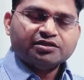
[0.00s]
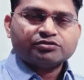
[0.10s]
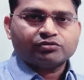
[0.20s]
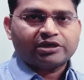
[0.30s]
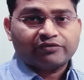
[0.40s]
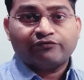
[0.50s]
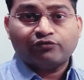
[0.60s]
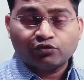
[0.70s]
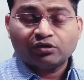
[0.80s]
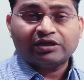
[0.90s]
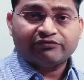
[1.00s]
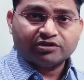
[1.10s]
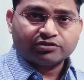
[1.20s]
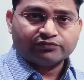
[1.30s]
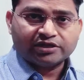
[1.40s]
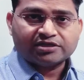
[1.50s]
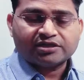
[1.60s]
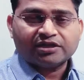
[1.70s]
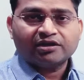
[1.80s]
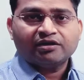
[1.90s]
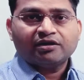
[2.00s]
So there are four levels of testing,